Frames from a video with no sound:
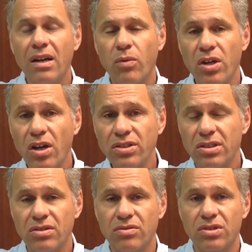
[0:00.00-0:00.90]
We
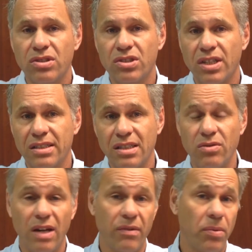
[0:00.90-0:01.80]
also suggest that
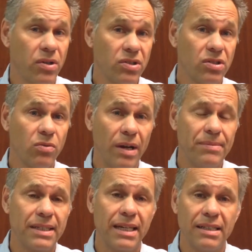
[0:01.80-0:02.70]
you have a personal
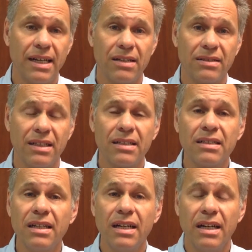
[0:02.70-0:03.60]
website out
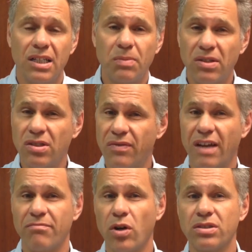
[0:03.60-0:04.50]
there, especially if you
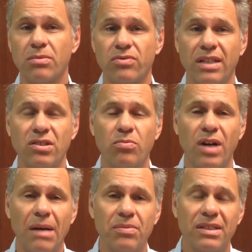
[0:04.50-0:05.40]
have multiple rental
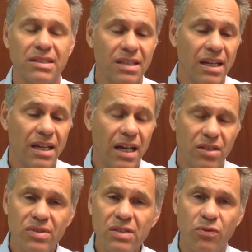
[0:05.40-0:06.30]
properties. And
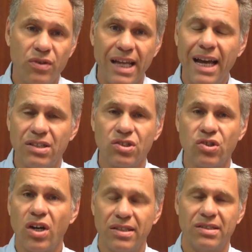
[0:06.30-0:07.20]
the reason for that is
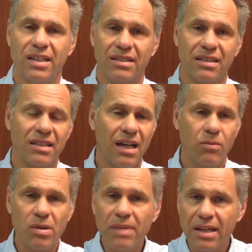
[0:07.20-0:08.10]
cross-selling.
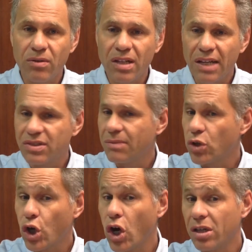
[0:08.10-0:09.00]
We'll have
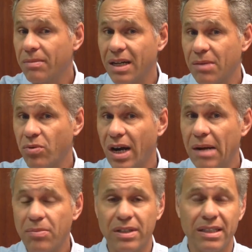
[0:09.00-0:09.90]
someone call about a
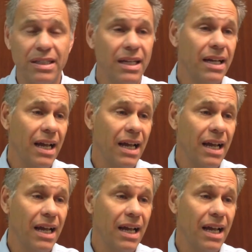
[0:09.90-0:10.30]
property,